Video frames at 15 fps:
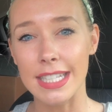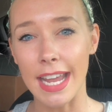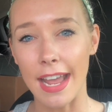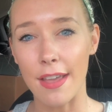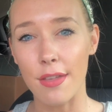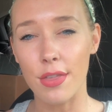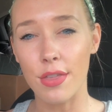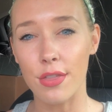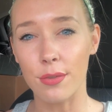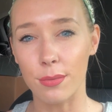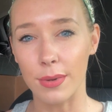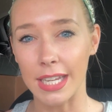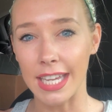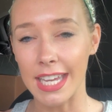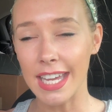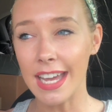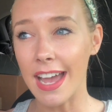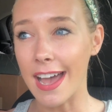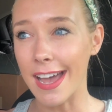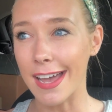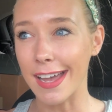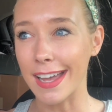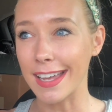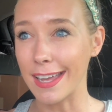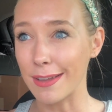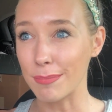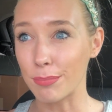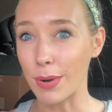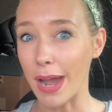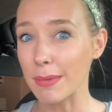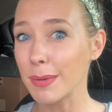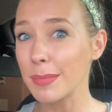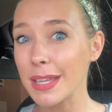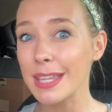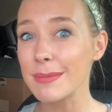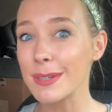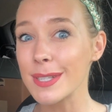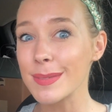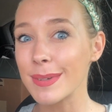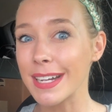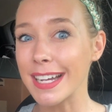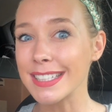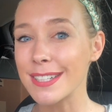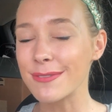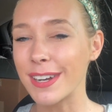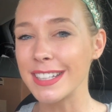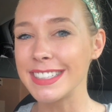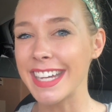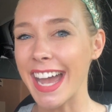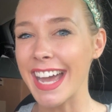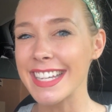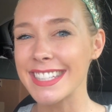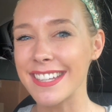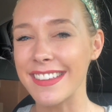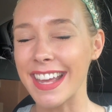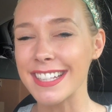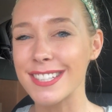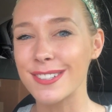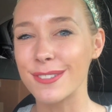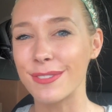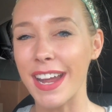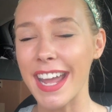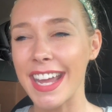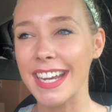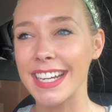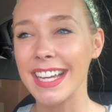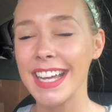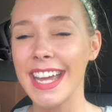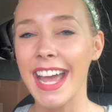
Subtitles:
day 3. Probably the most productive one yet, so that's great.